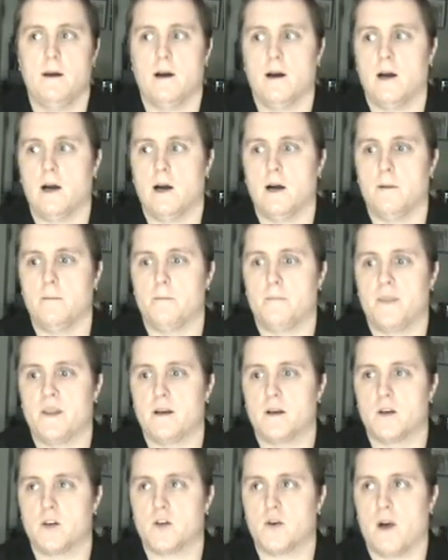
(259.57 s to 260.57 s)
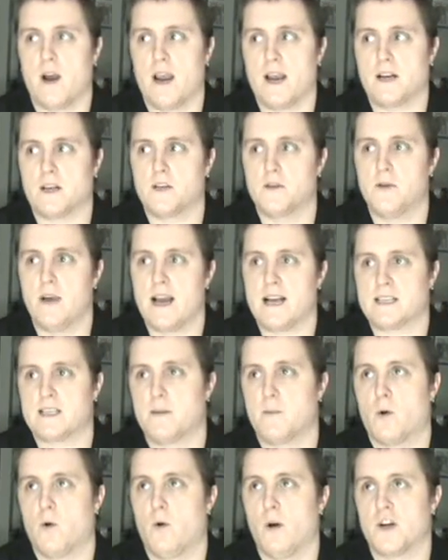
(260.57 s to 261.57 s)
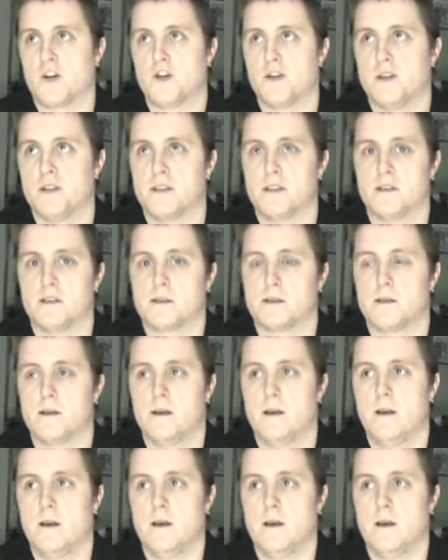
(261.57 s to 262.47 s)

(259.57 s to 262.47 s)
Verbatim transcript: um, trying to ask him questions